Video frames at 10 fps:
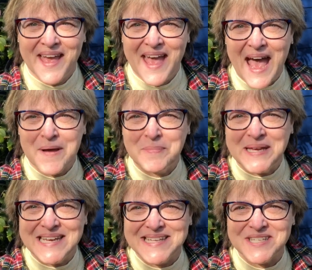Happy
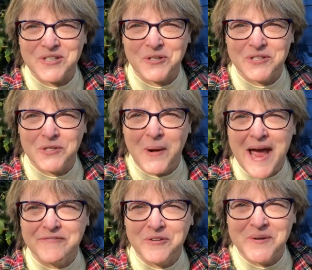Easter to
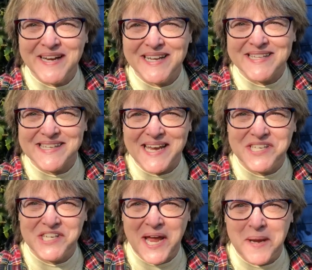everyone at St.
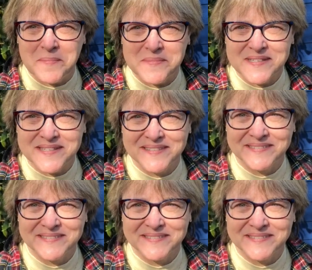James.